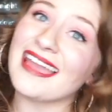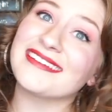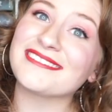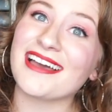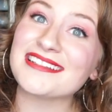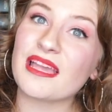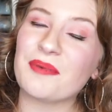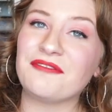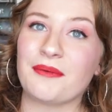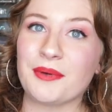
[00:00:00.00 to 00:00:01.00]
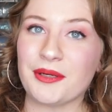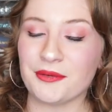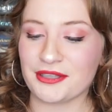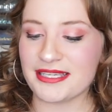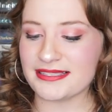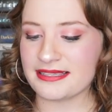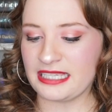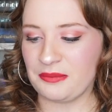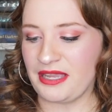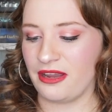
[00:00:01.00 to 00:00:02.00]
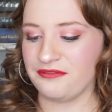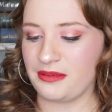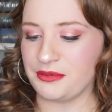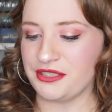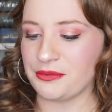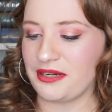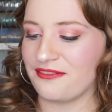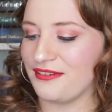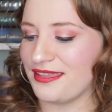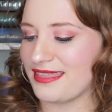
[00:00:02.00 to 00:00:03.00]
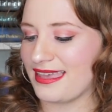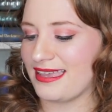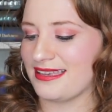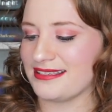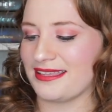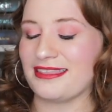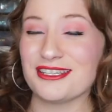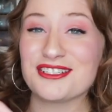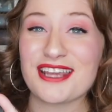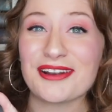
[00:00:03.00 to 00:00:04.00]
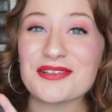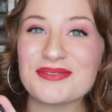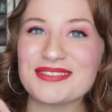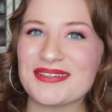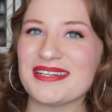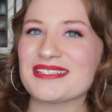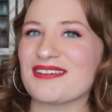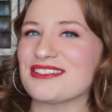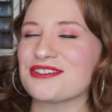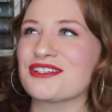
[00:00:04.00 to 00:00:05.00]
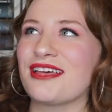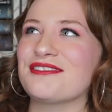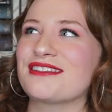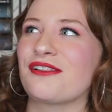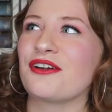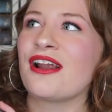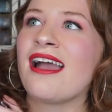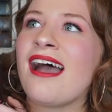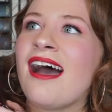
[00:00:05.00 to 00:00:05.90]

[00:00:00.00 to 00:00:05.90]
And last up in February releases, coming out on February 25th, is The Shadows Between Us by Trisha Lovenseller.